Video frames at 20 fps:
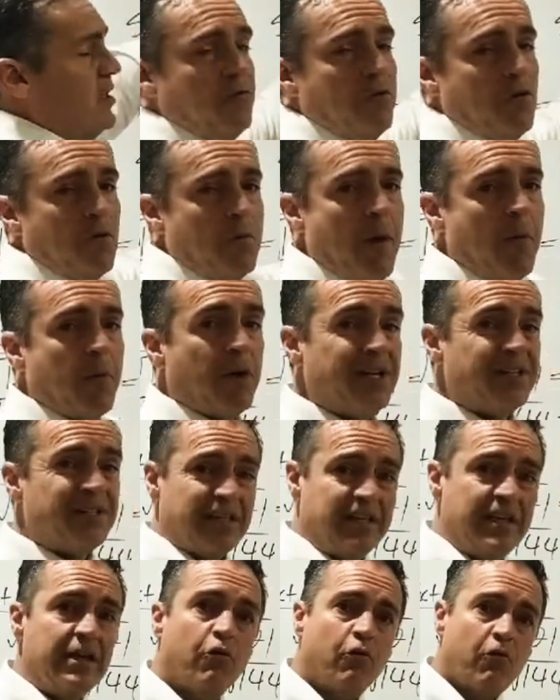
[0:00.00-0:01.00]
if you remember, it's
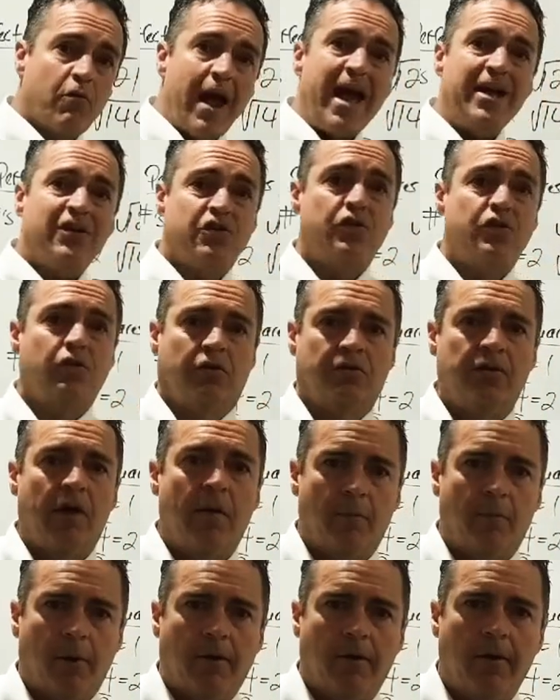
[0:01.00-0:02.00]
an irrational
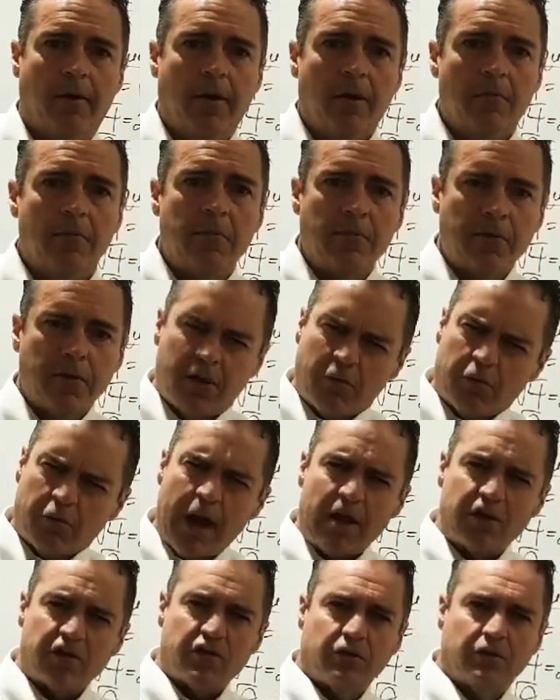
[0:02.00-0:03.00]
number. Remember the
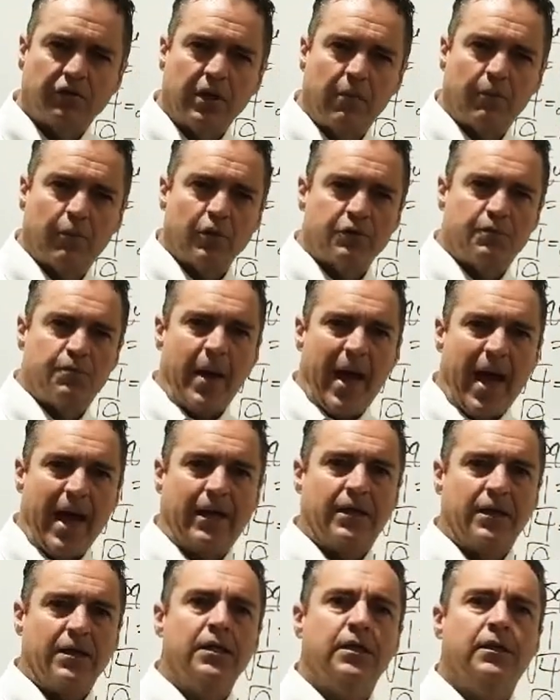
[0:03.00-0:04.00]
irrational numbers
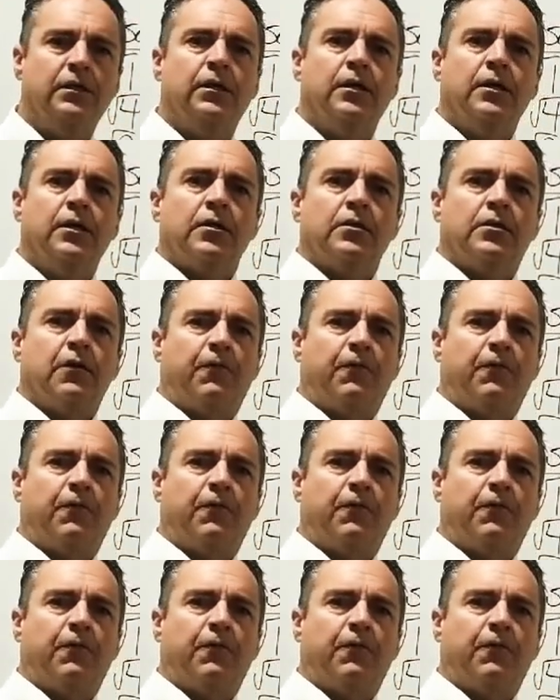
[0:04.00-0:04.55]
back in the